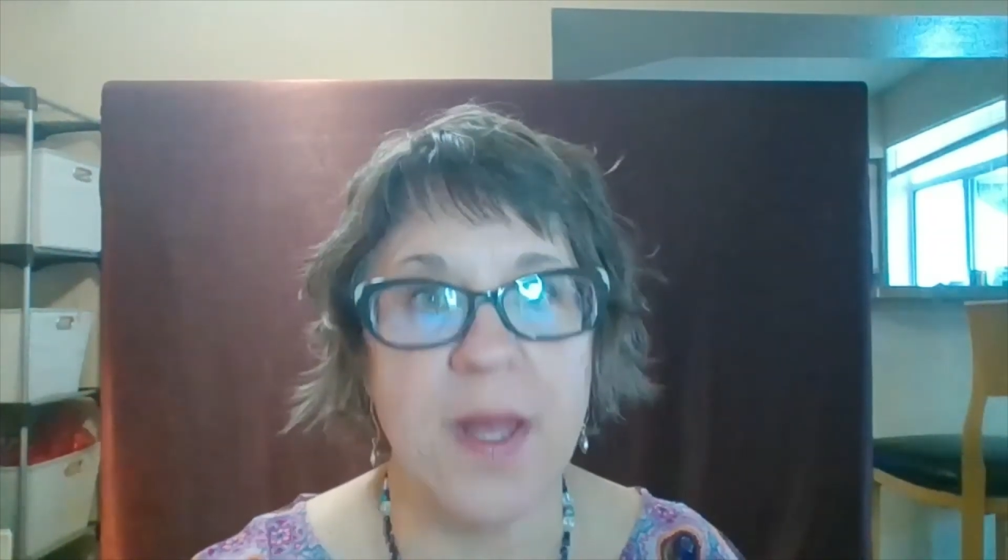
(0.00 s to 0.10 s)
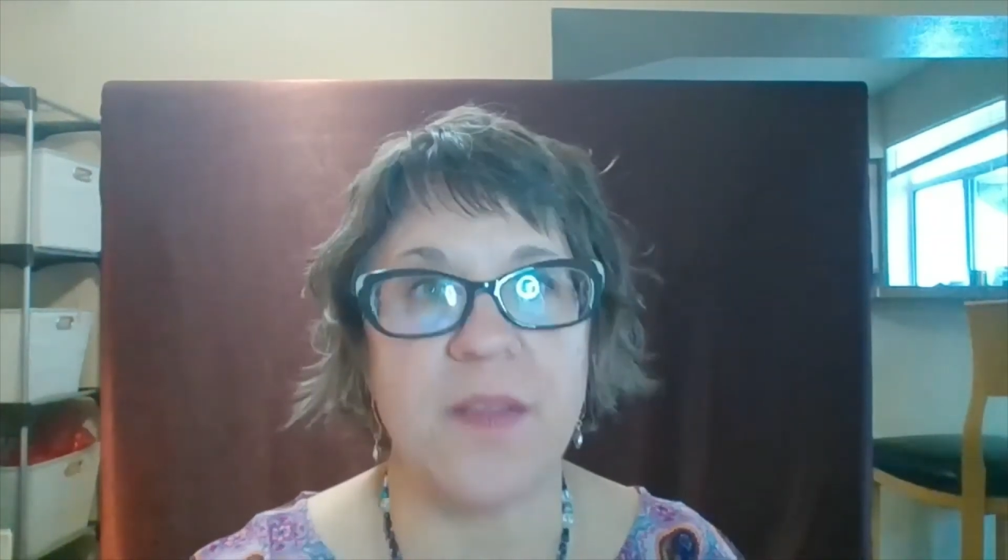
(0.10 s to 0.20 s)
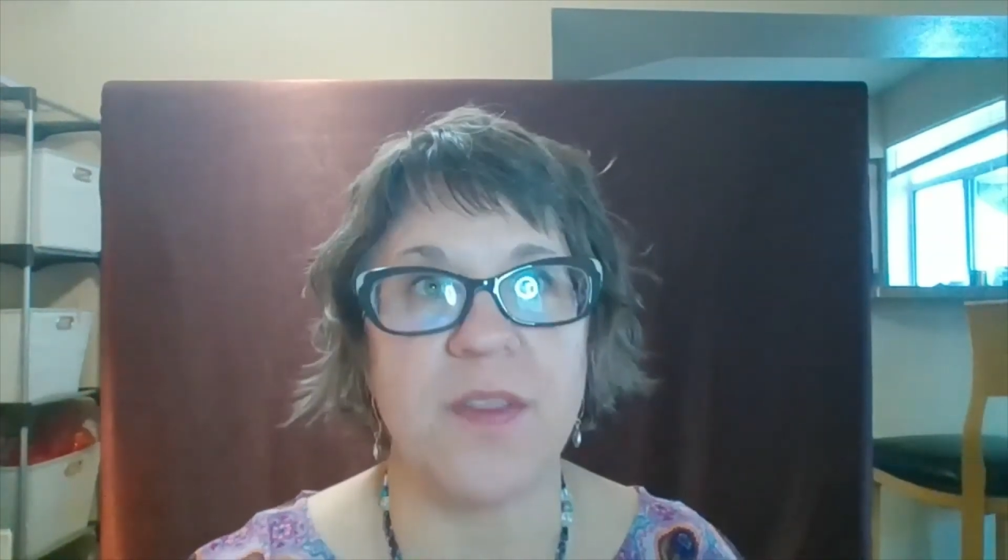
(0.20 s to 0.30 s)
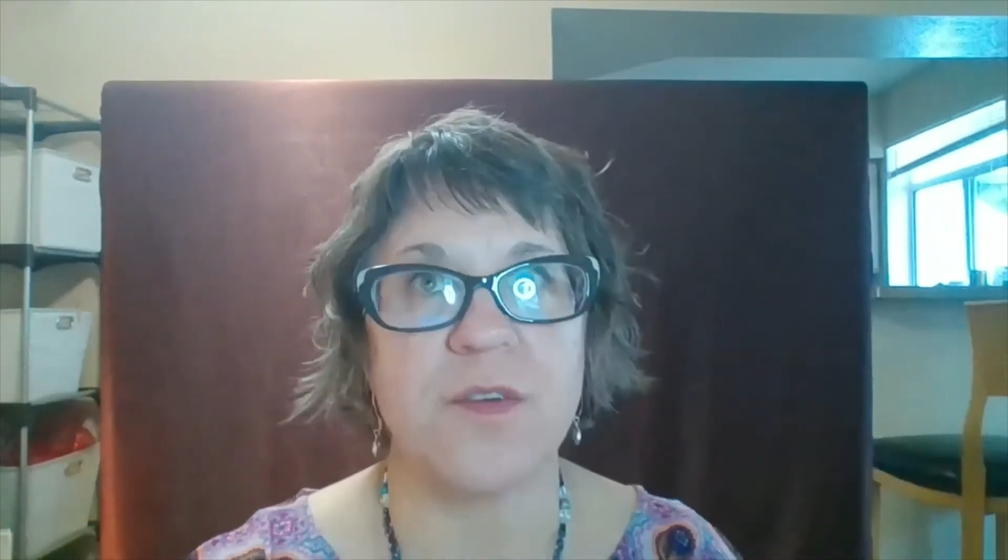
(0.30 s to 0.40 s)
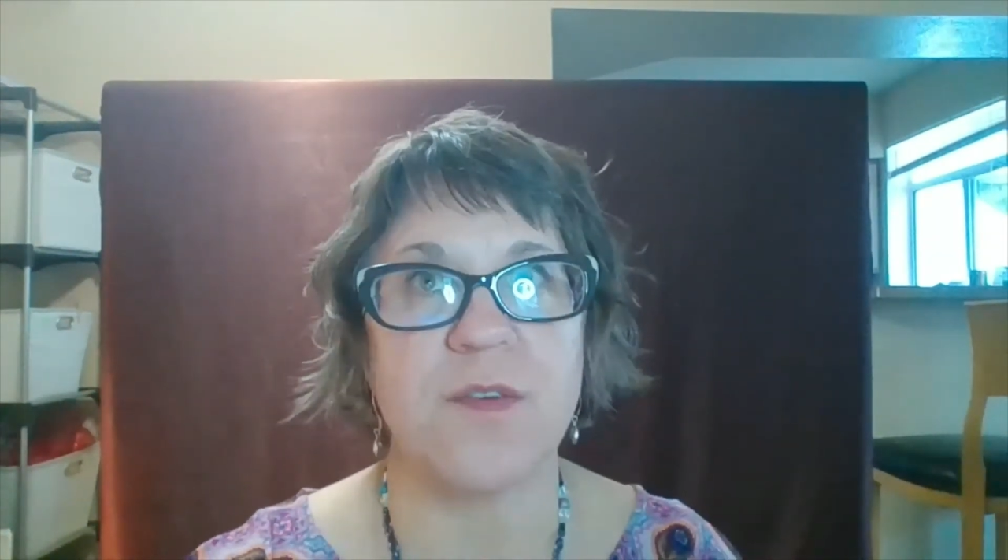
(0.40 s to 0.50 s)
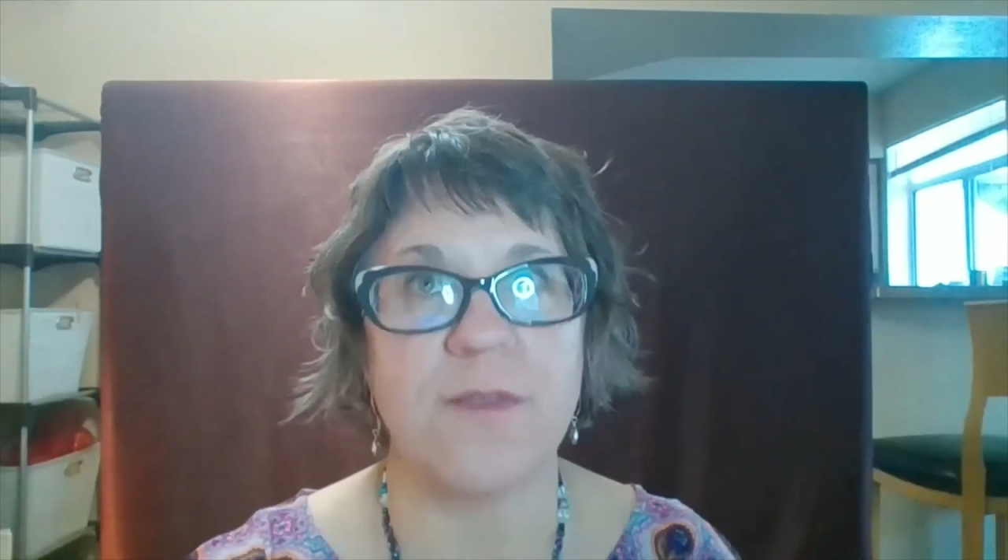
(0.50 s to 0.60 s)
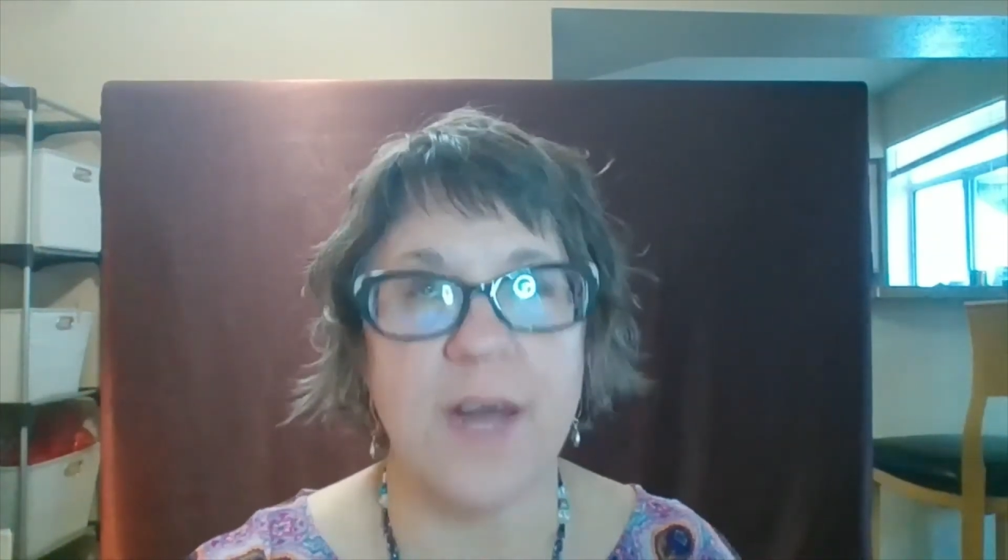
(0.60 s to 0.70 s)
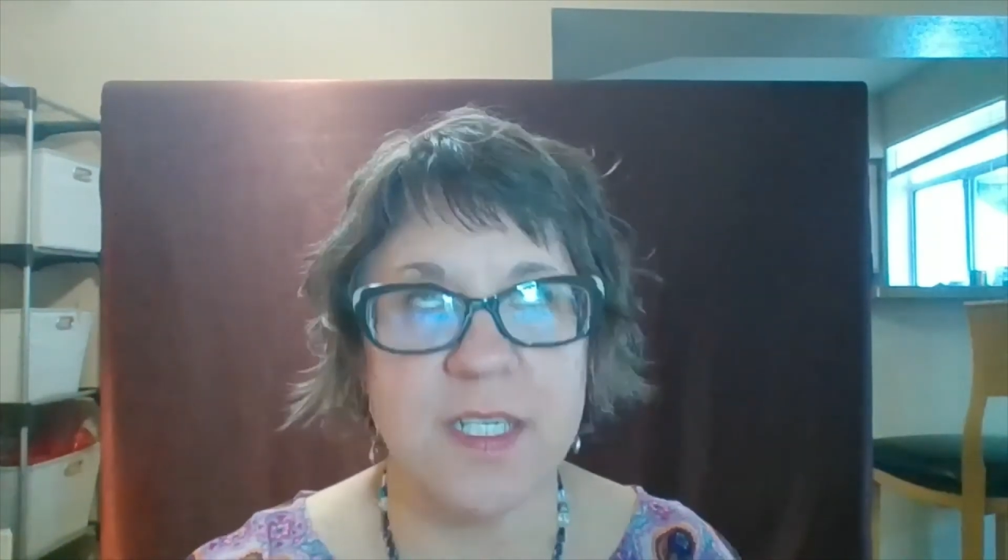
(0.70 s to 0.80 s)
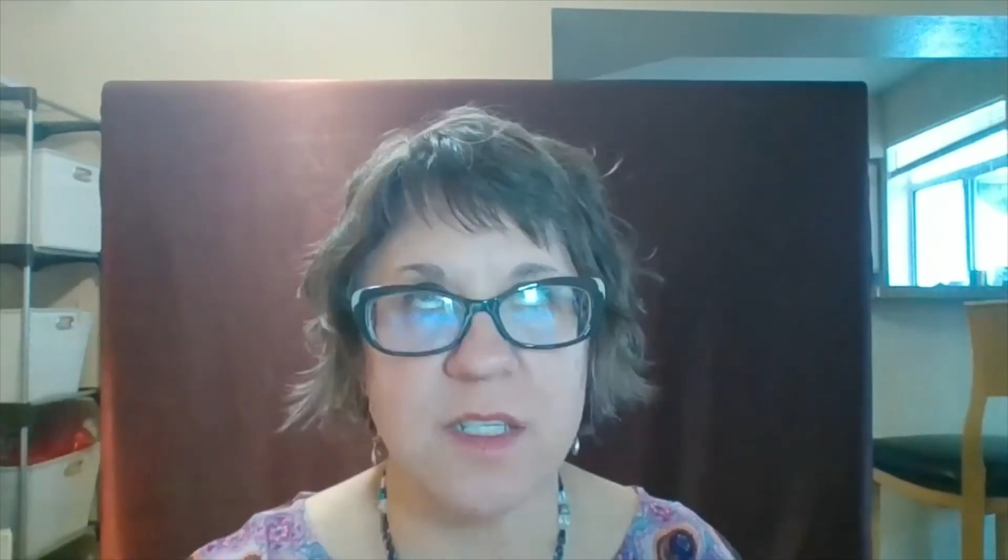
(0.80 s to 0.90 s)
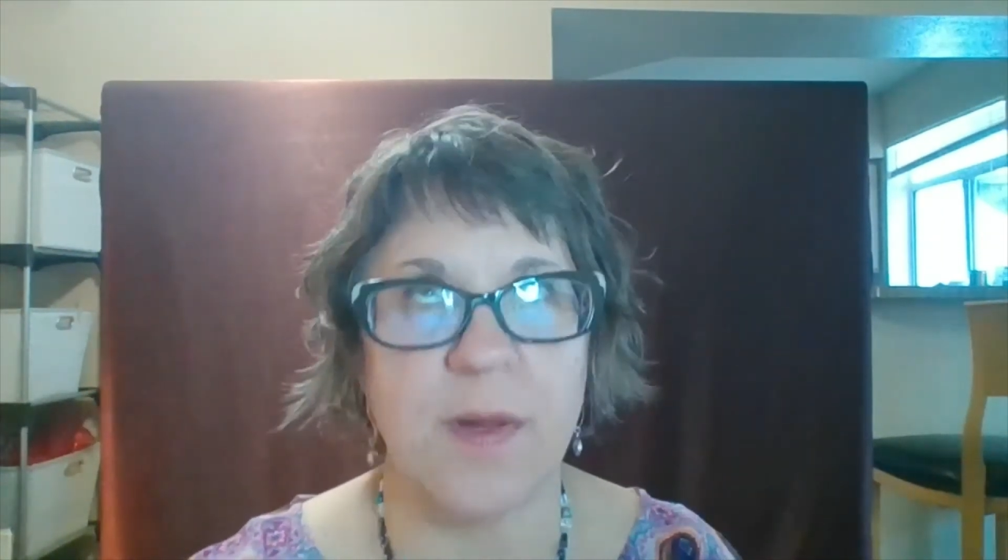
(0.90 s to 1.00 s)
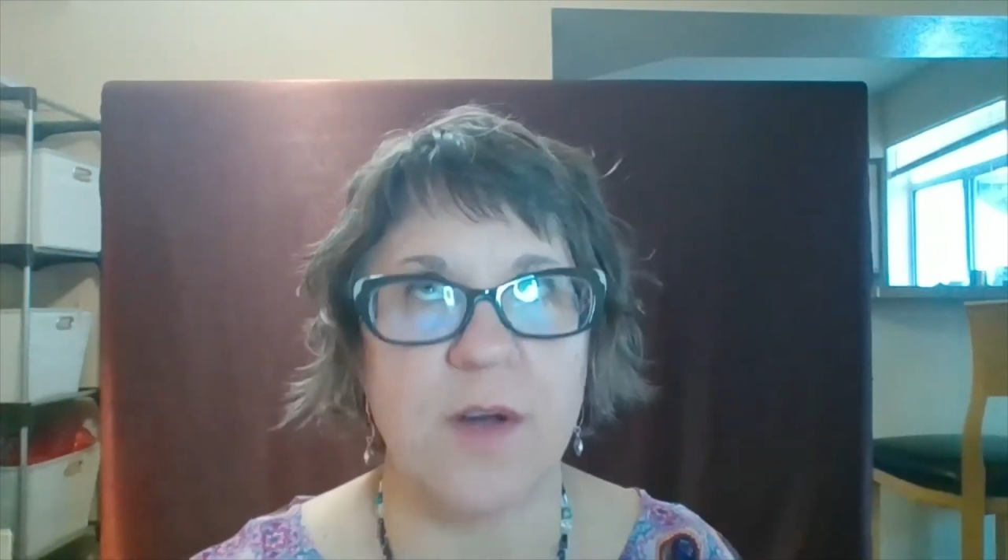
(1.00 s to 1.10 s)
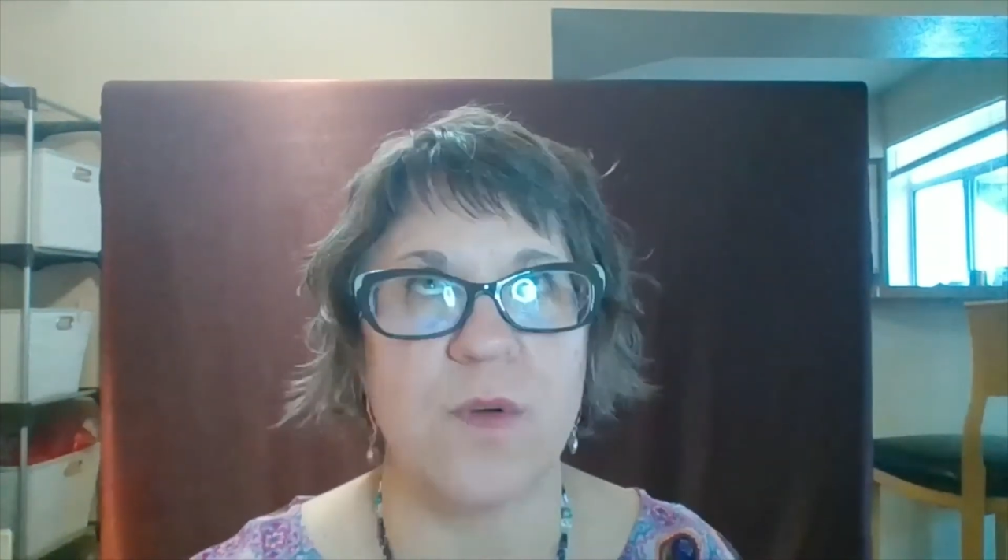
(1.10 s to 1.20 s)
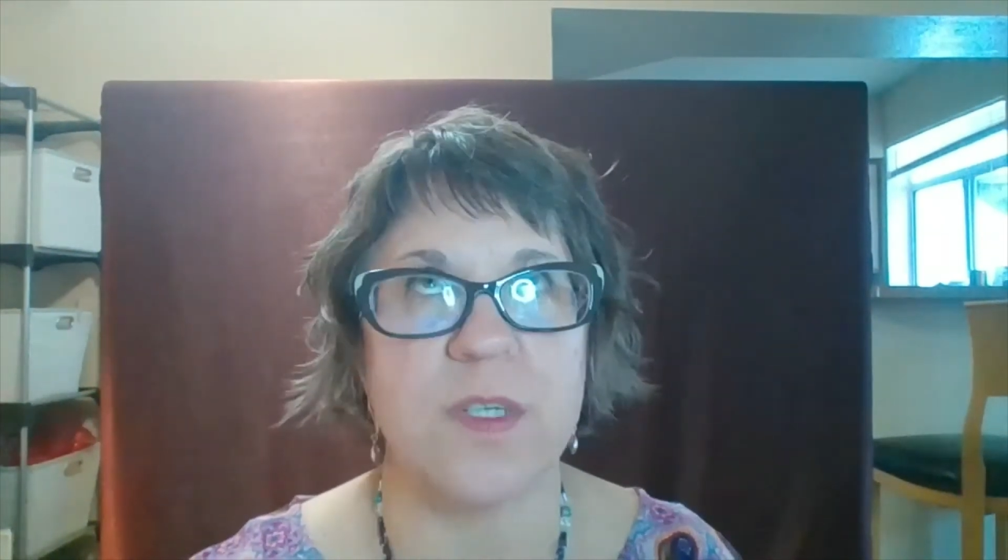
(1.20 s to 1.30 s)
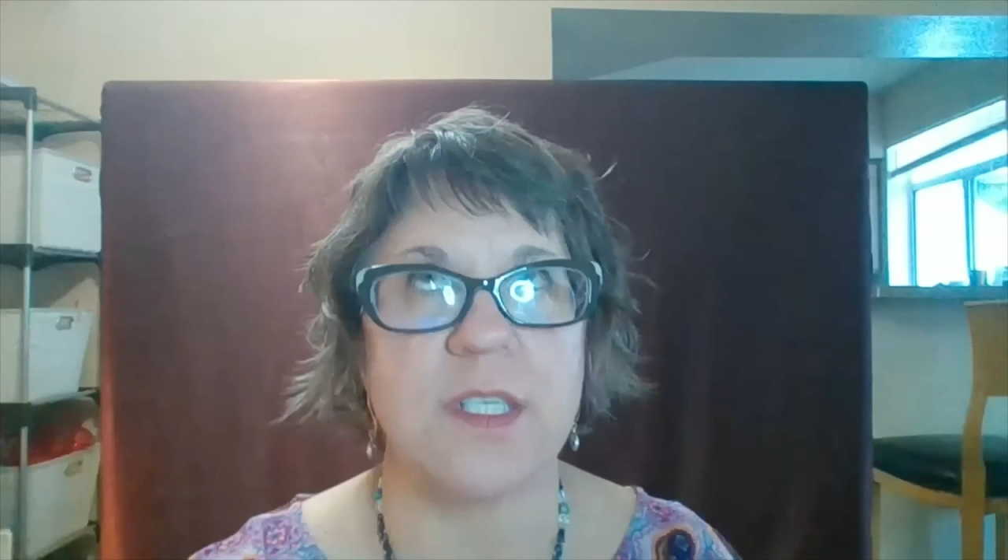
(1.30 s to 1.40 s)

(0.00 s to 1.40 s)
And the fact of the matter was,